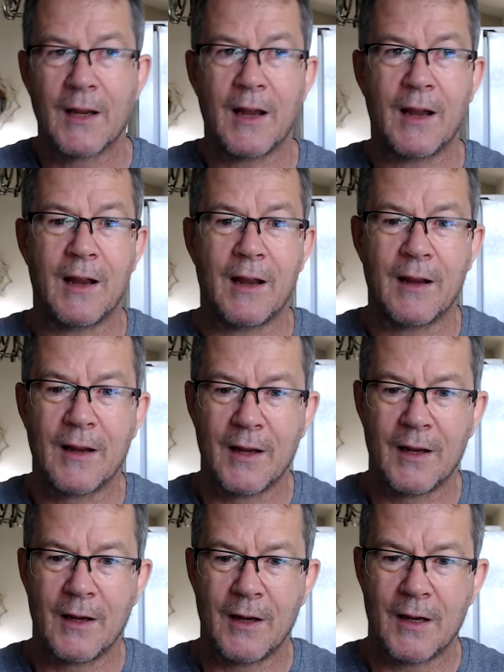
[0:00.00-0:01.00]

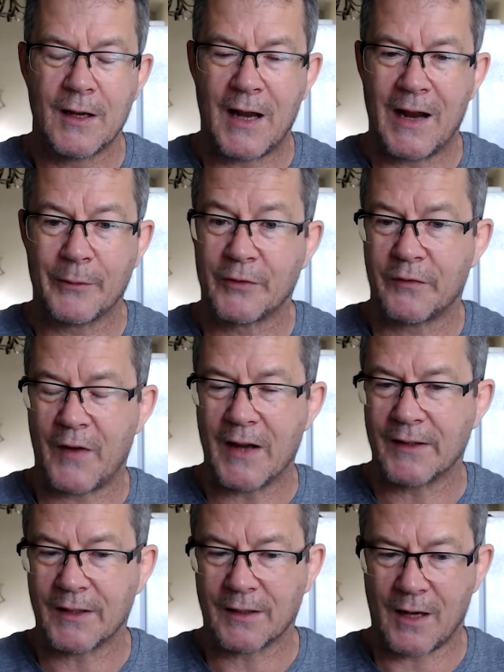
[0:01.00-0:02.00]
I was
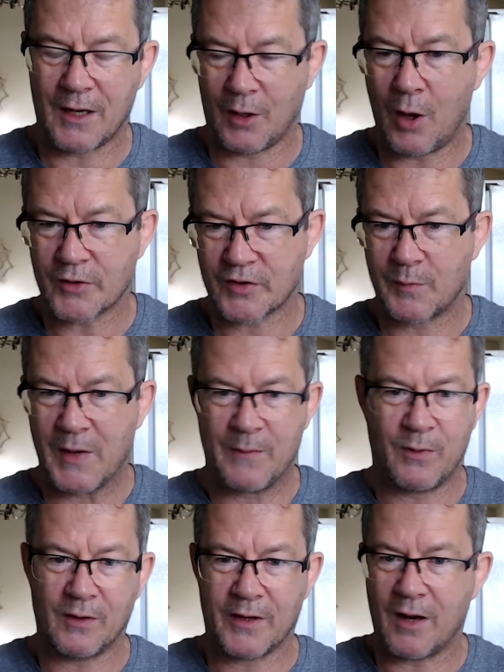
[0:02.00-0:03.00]
finding lots of
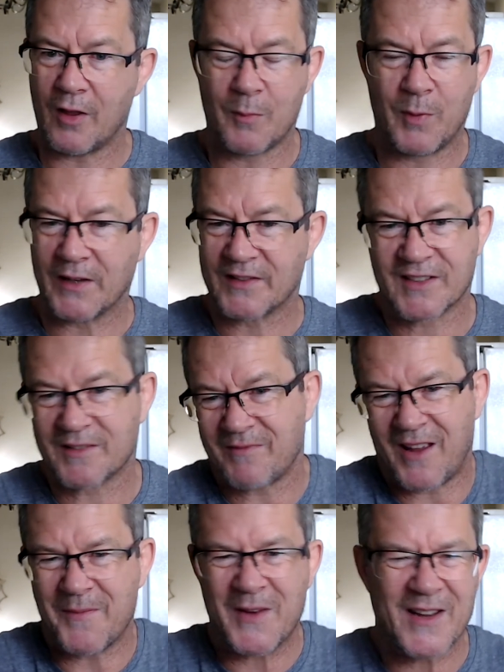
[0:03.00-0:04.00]
people in other places.
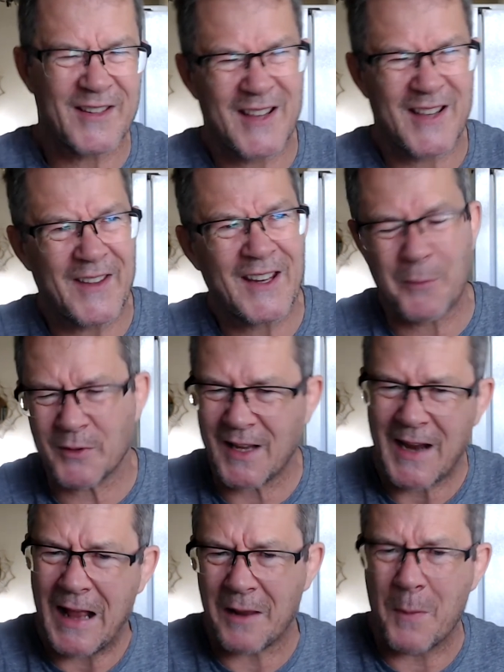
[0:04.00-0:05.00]
I mean, I think it was
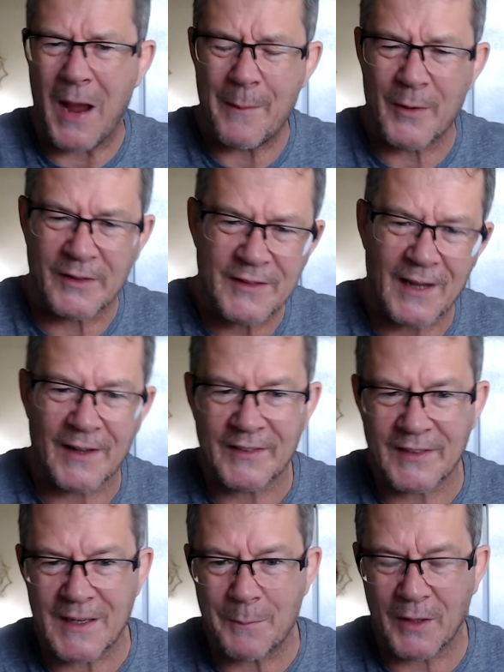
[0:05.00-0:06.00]
like Alabama and
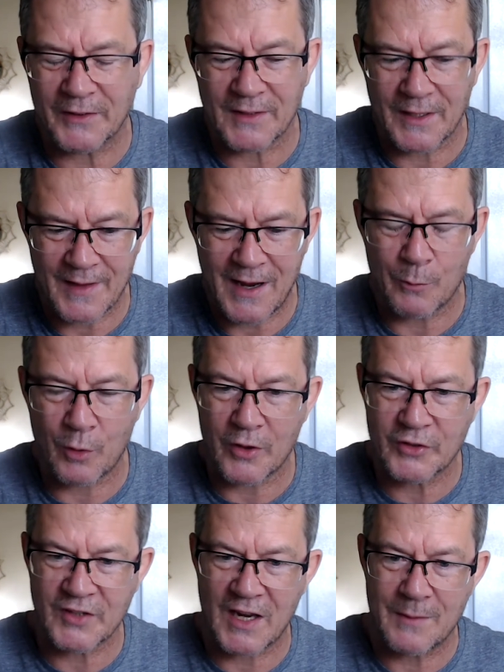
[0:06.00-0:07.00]
Tennessee and places like that, where the
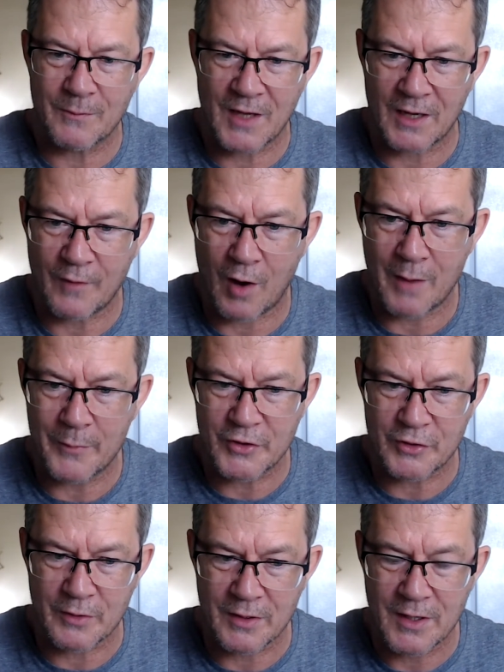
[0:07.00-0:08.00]
same kind of
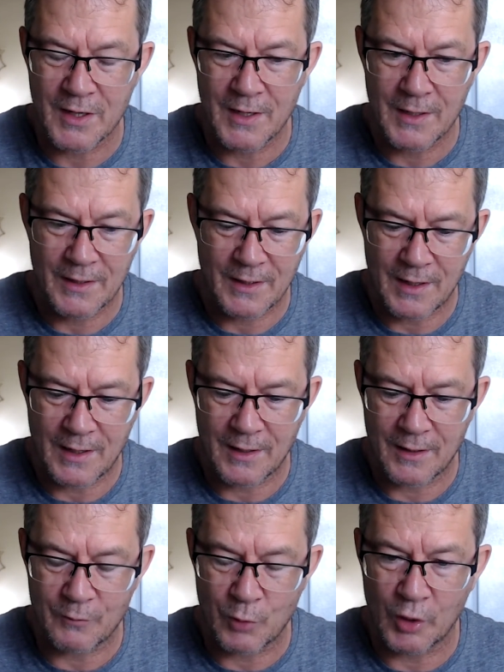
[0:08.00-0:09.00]
arbitrary
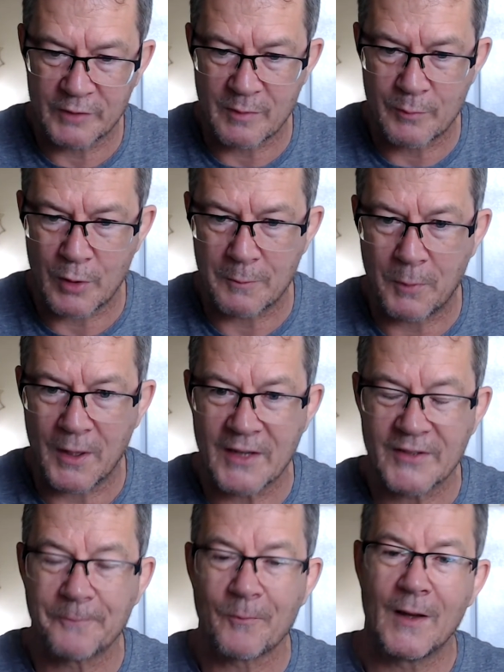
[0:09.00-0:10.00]
rule has been put in
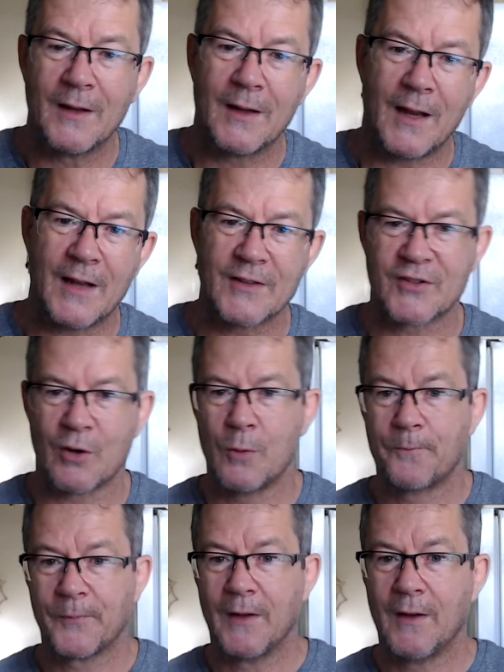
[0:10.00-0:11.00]
place. And
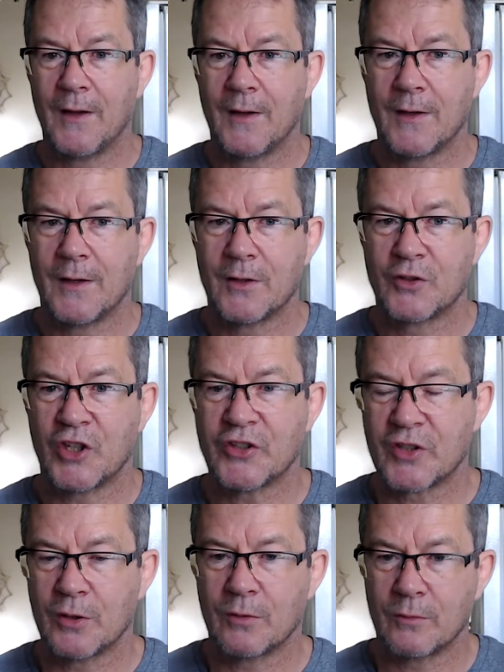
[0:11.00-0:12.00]
so just
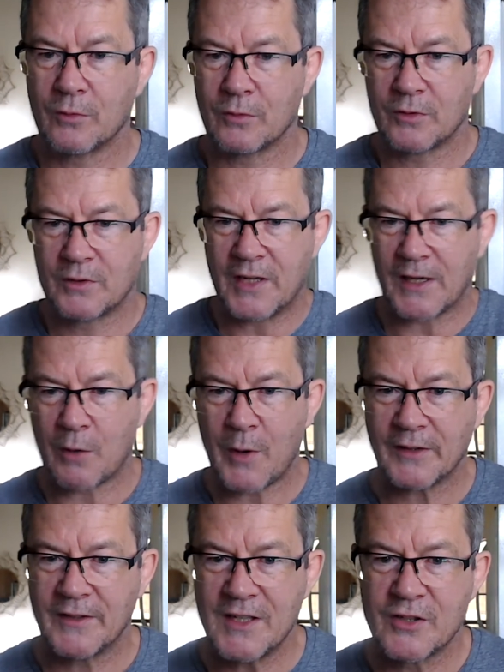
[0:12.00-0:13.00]
to take a
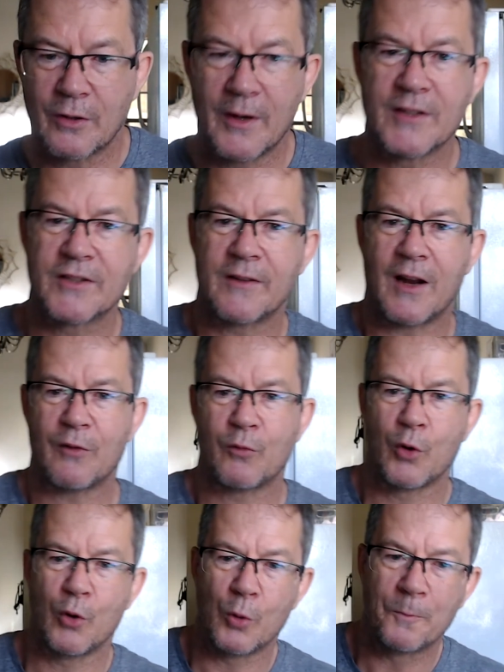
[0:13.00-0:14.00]
quick detour into that
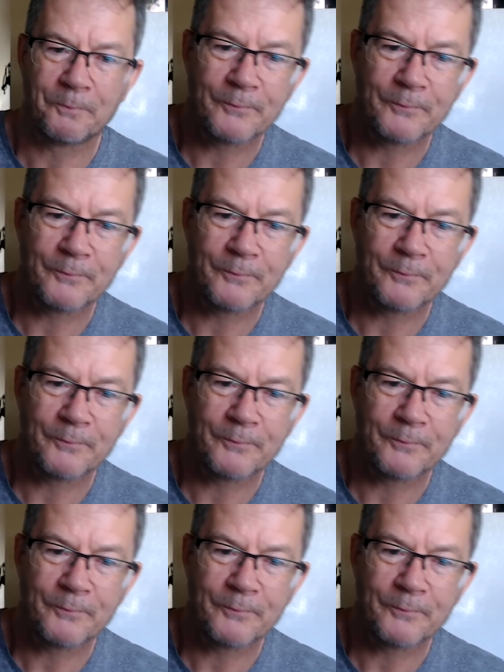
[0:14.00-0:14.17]
rule,